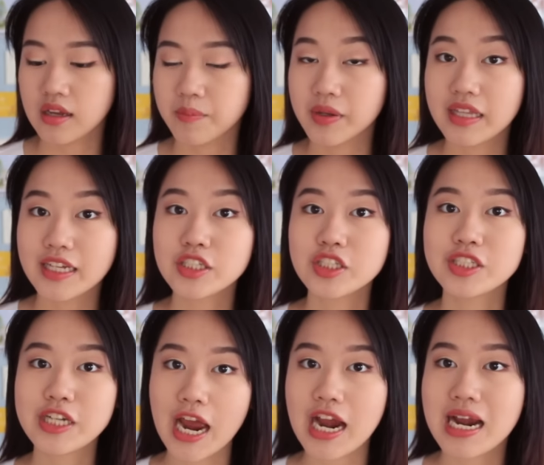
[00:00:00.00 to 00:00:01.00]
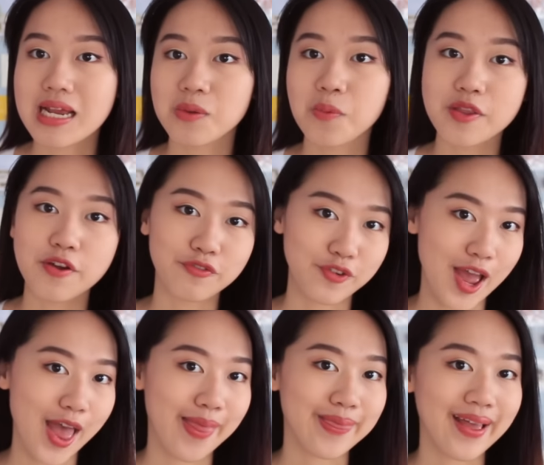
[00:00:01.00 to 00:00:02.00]
But then share it with a
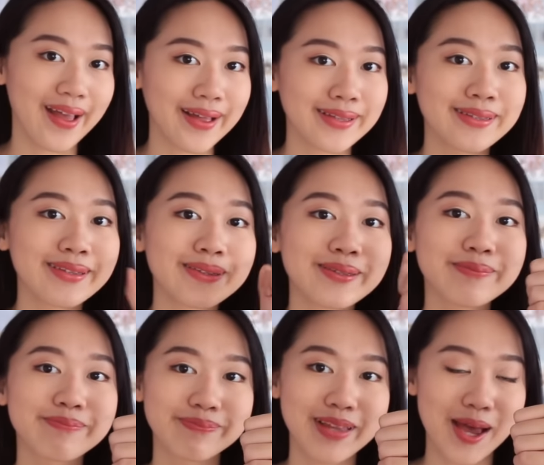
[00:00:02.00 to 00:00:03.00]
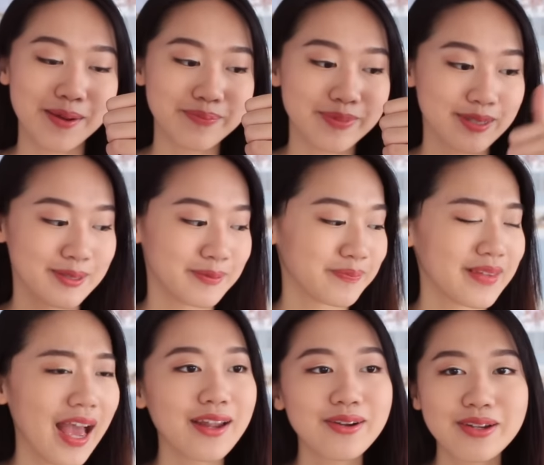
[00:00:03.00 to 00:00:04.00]
friend and kebs.
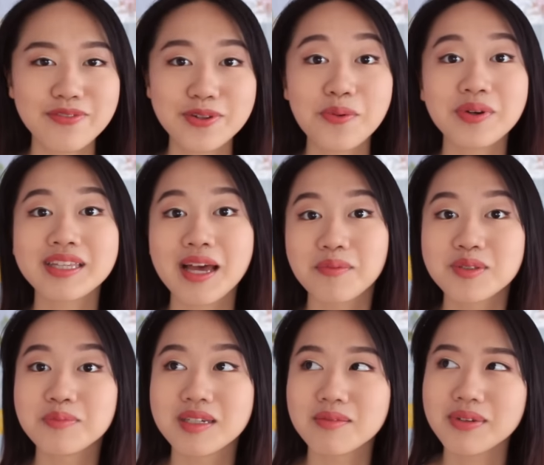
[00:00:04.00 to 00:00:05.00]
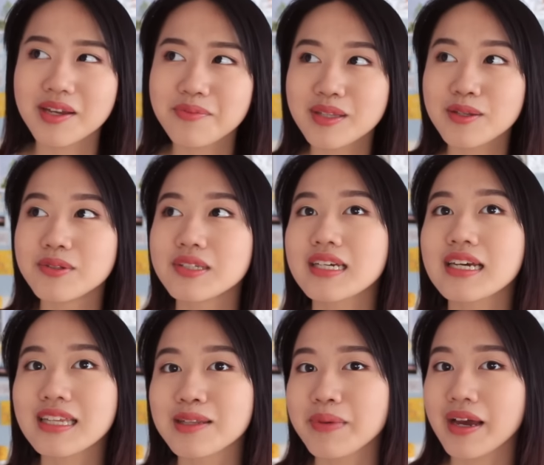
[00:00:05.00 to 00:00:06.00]
I don't even know what kebs mean, but I've been using
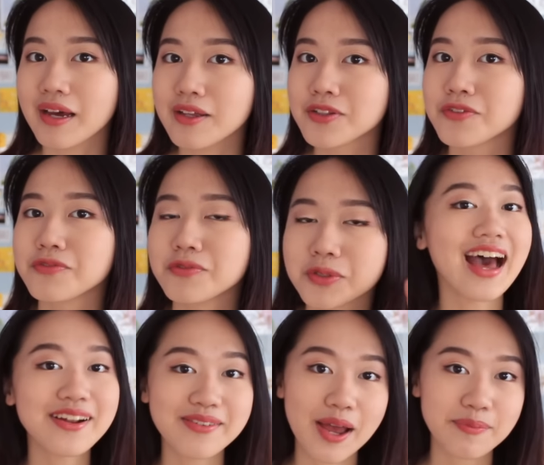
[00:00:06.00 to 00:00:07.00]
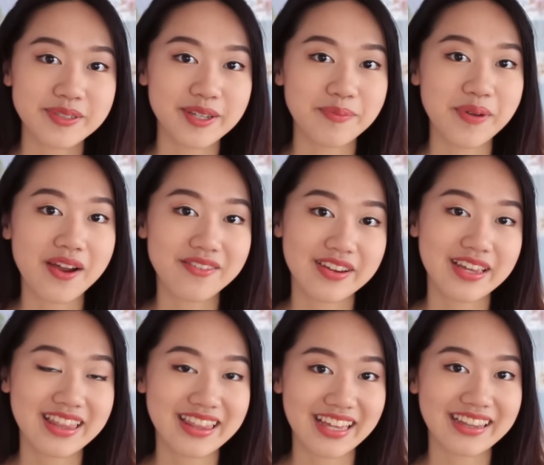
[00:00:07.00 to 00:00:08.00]
it in my head. That wraps up
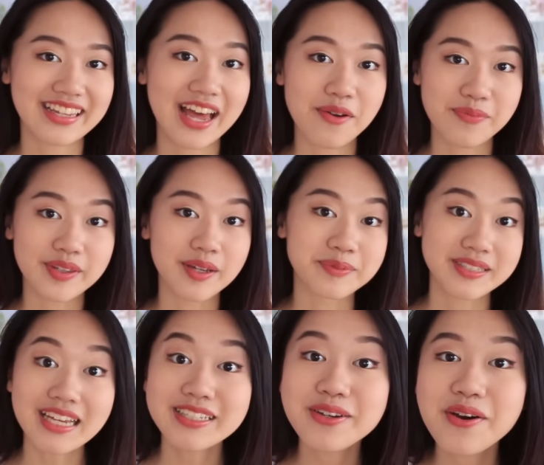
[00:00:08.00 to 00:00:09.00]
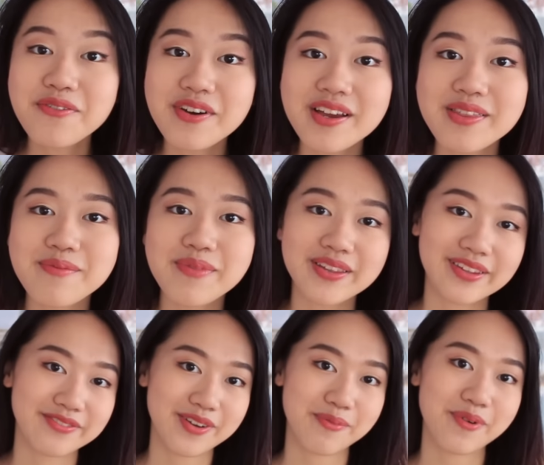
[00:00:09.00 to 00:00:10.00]
everything that I've been obsessing over the month
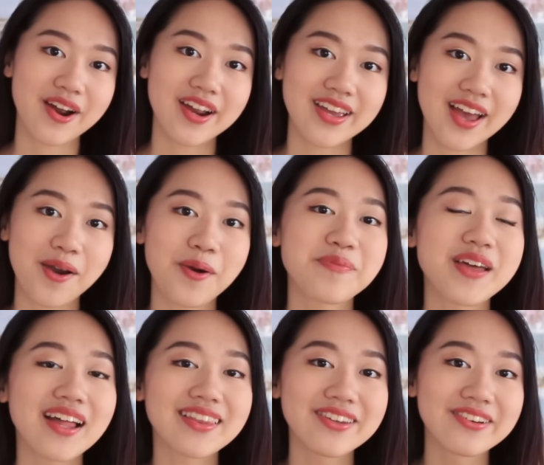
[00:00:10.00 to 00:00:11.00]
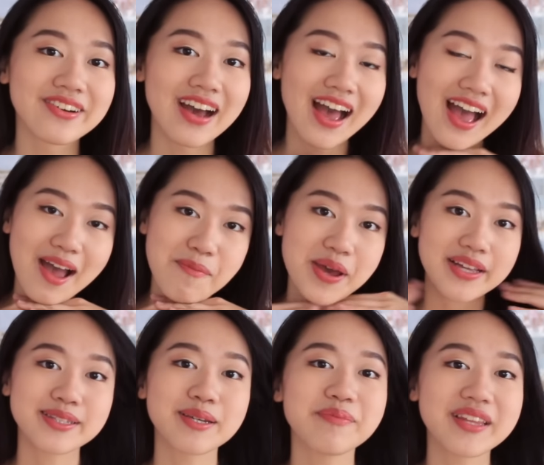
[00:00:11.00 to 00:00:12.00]
of February. I hope that you
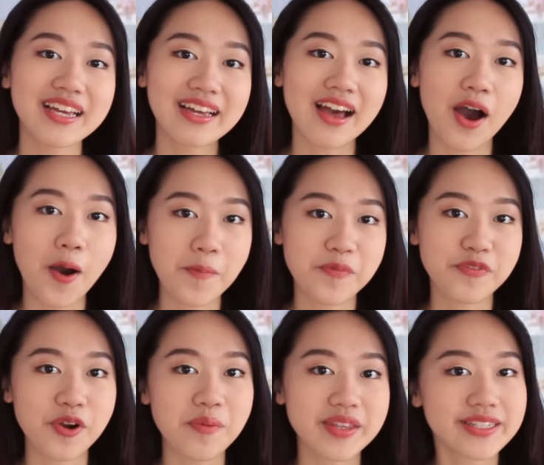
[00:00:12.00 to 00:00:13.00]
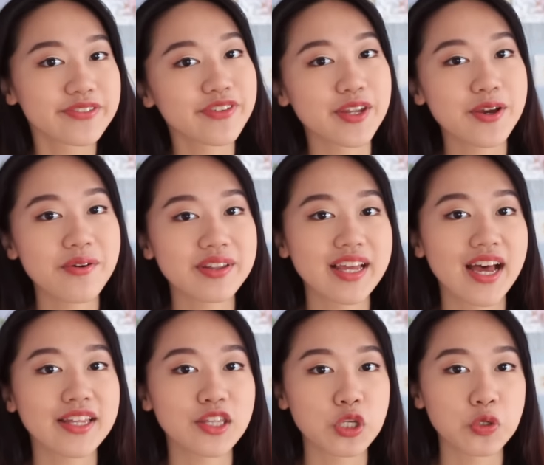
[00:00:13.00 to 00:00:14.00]
picked something up from this video and
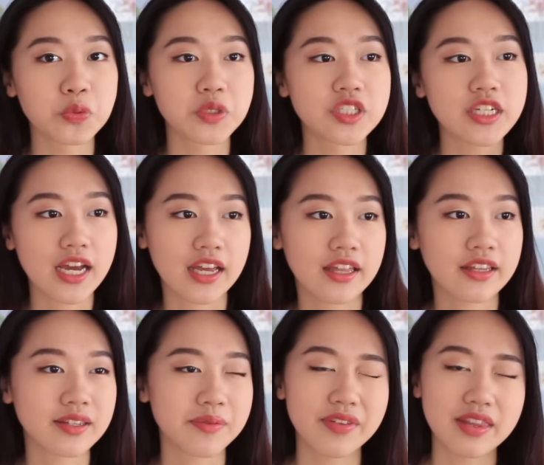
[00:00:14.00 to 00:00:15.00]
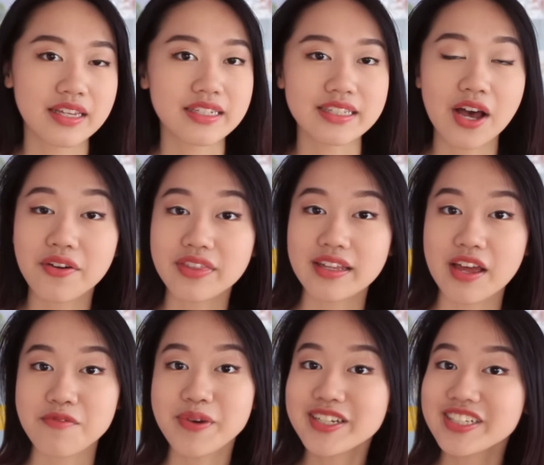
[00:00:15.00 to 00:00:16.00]
that you would check some of the things out that
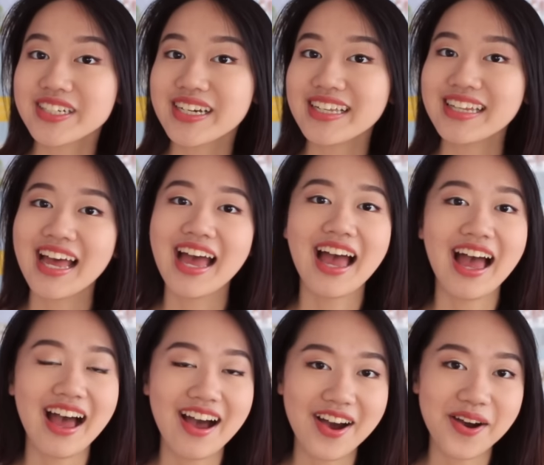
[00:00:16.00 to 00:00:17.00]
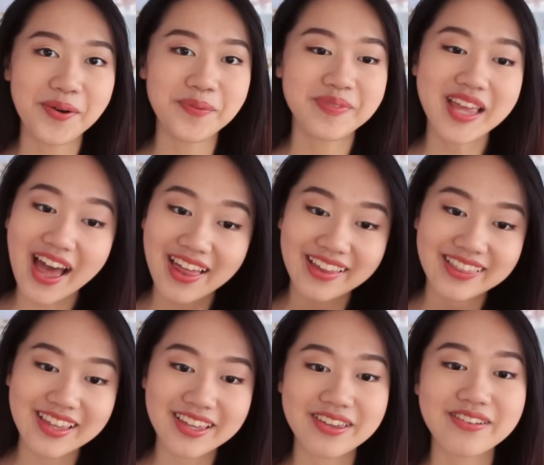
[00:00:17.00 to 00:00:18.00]
I mentioned. Yeah,
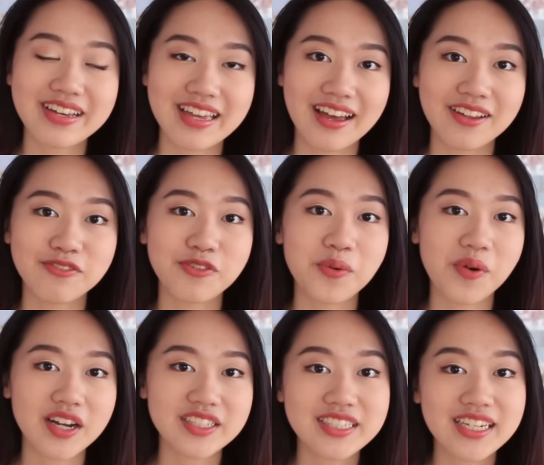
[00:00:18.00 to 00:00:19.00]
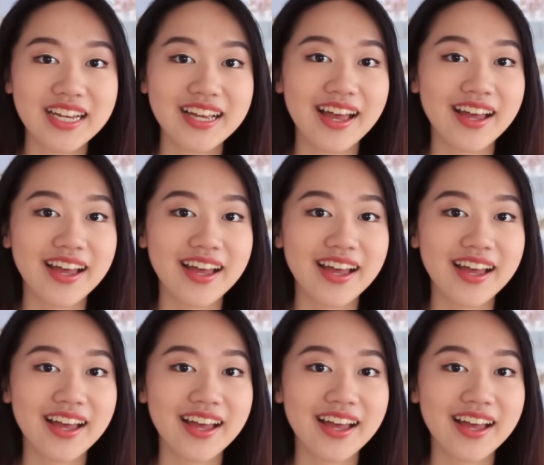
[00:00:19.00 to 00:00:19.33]
thank you again for watching.